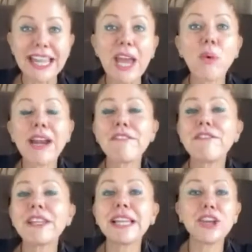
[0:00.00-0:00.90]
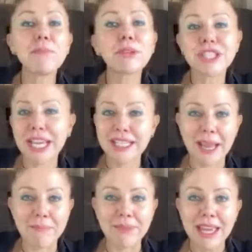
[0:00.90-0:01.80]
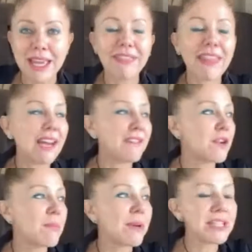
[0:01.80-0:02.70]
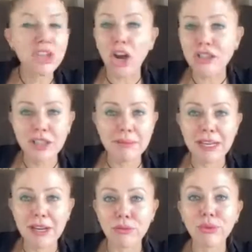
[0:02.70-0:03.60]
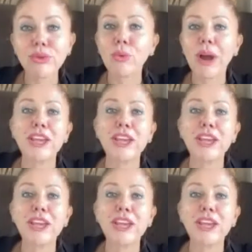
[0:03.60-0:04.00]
They want to feel like you protect them. That if someone talked to them in a rude way,